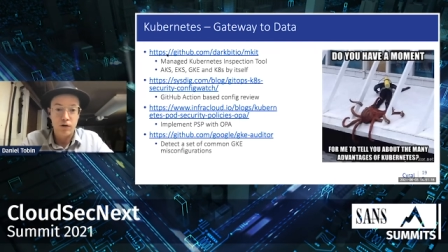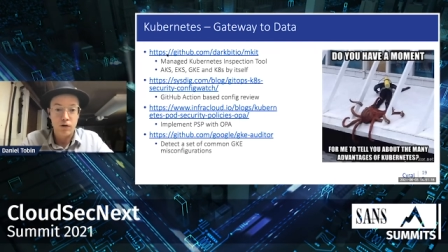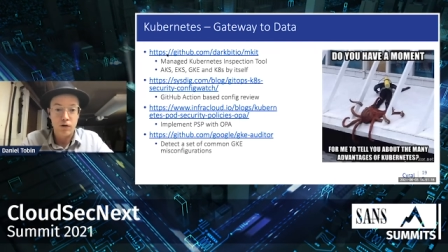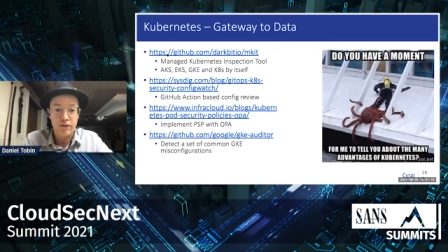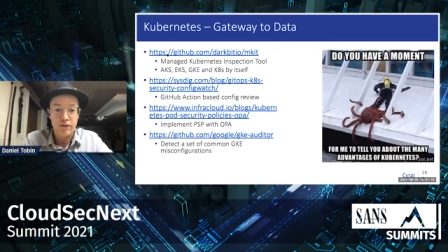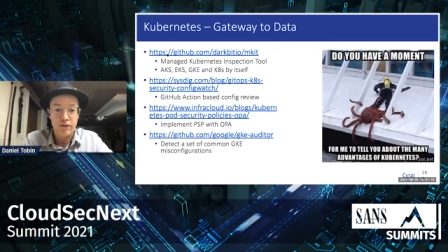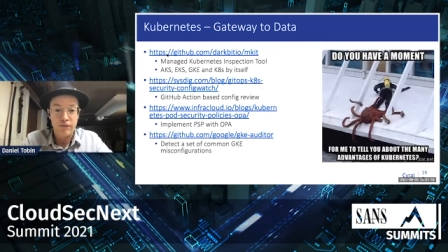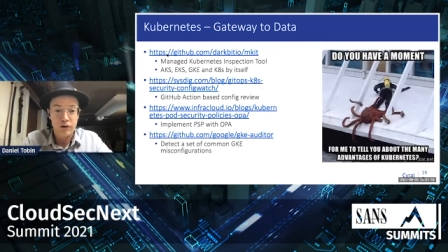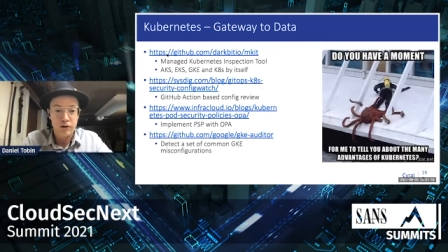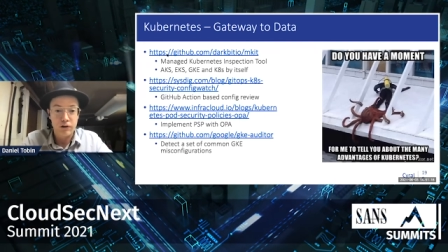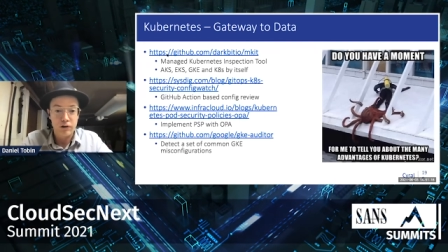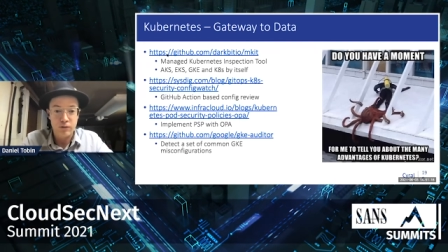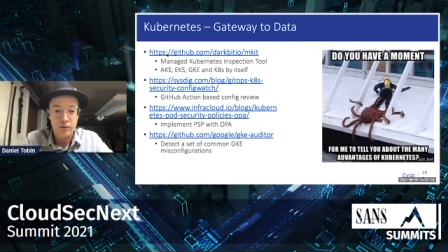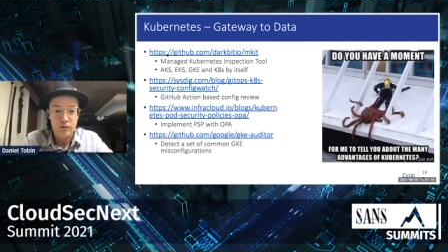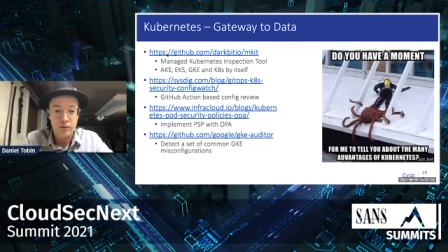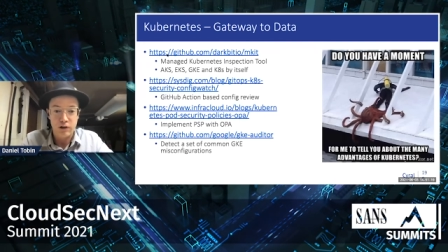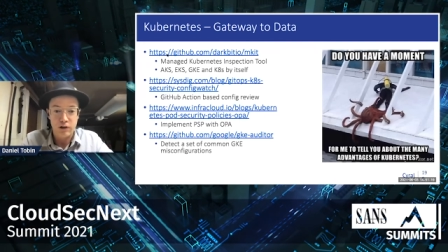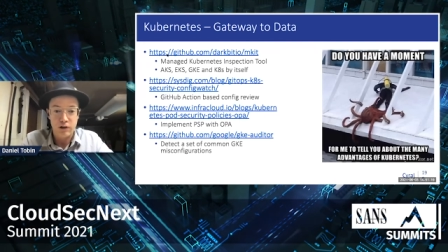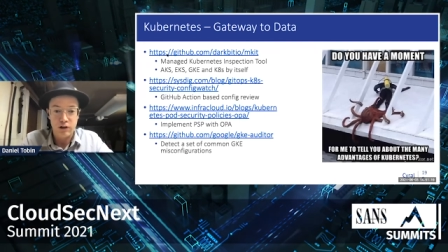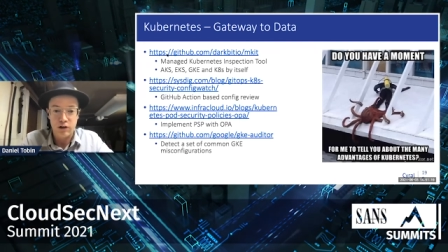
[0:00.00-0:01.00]
or if you're
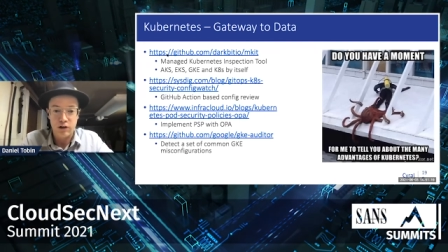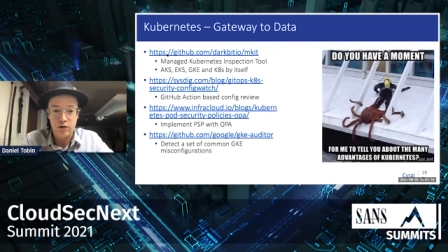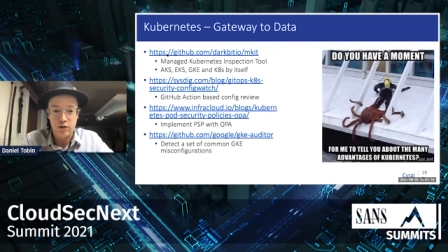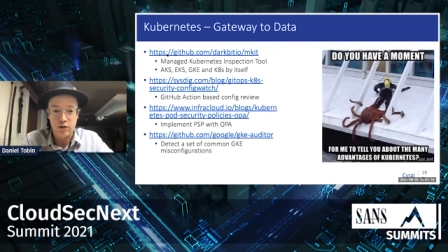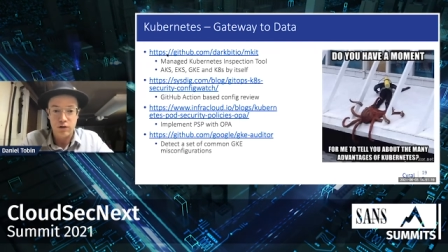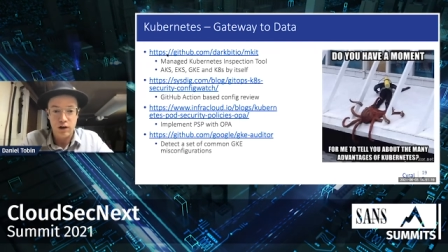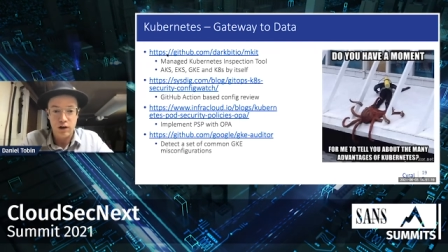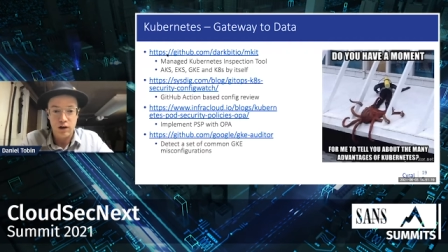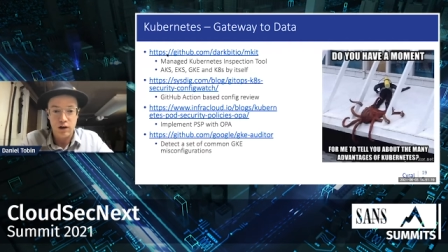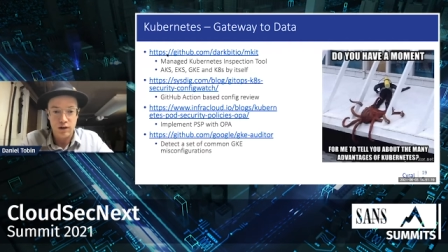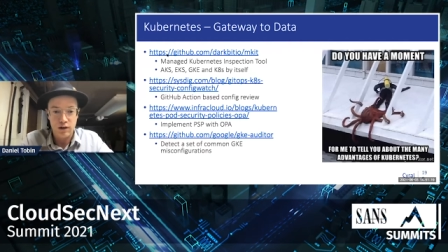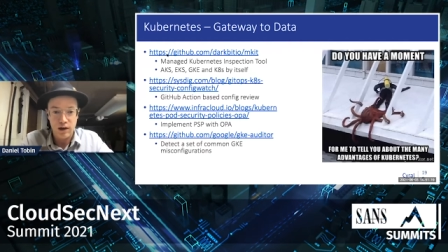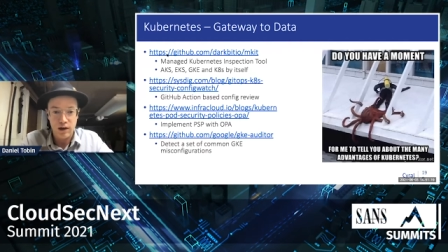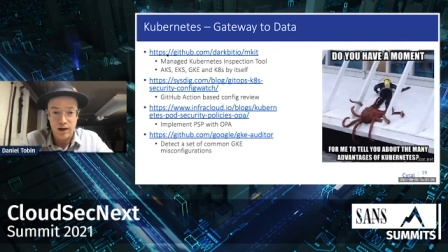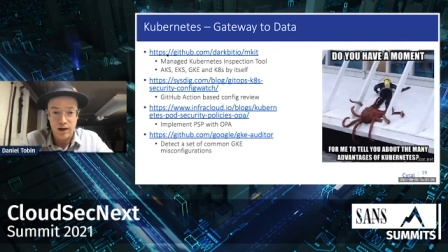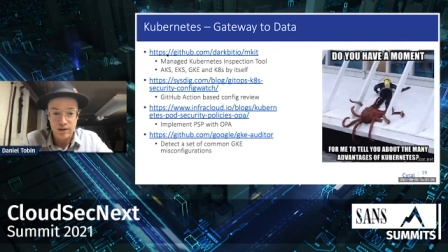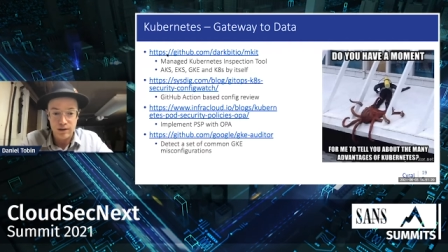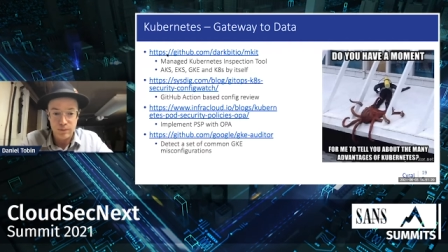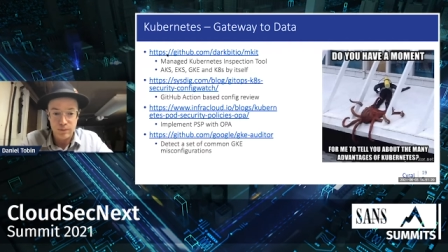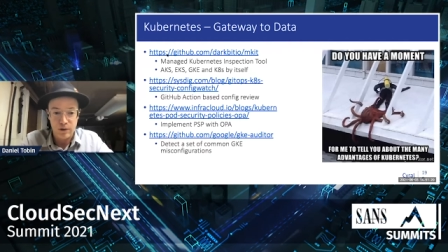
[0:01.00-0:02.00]
just running
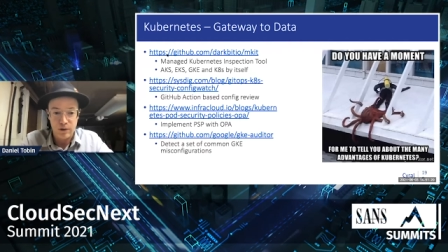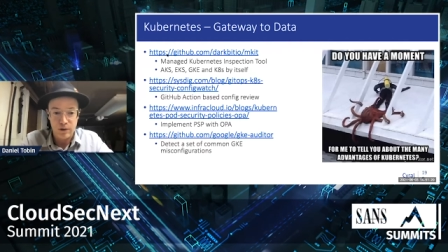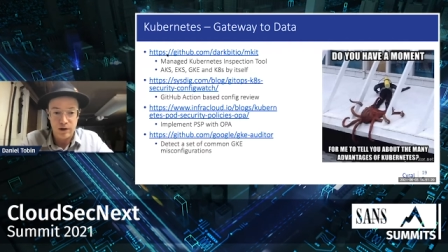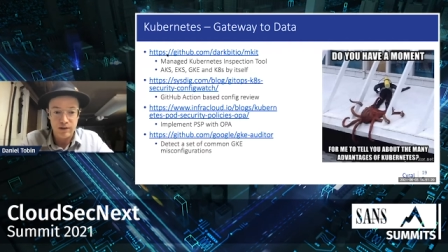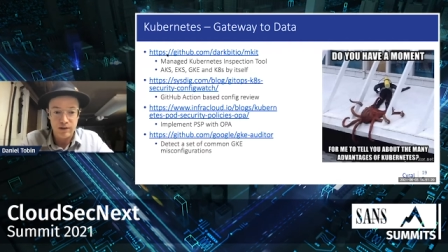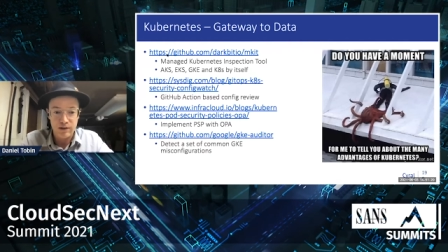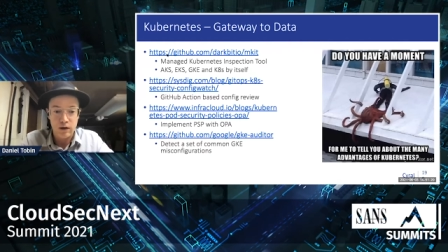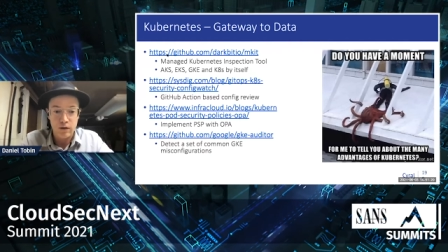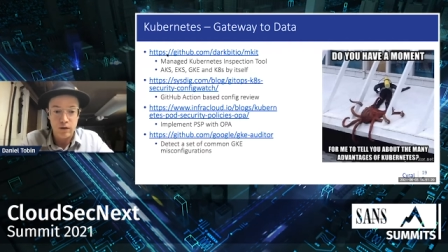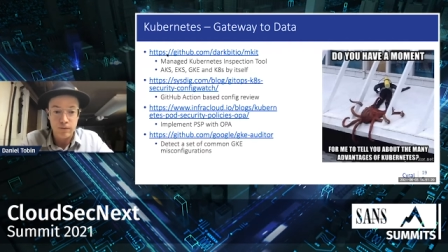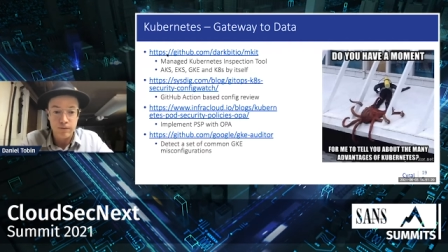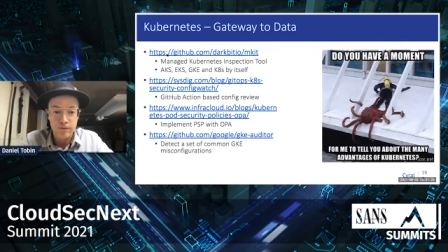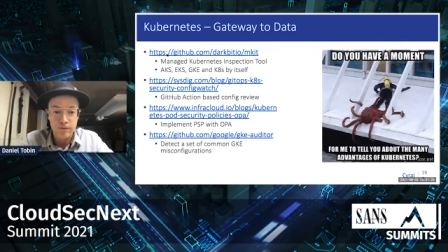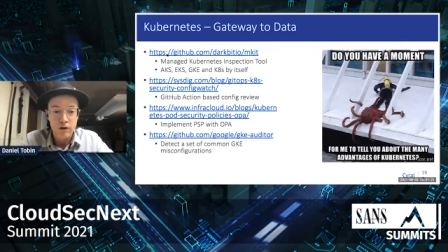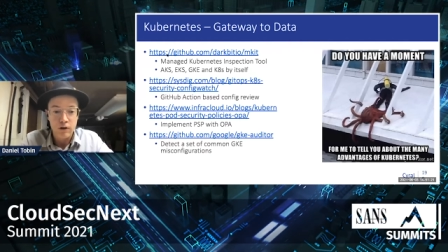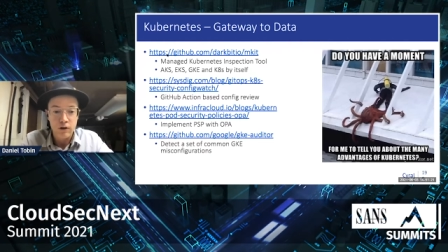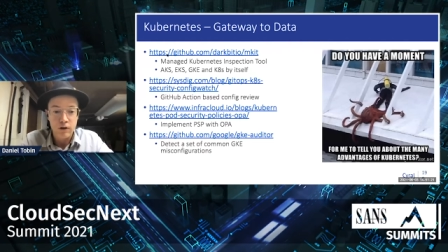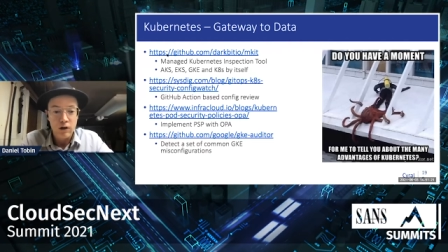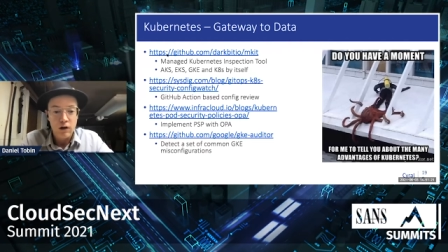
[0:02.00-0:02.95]
K8s by itself.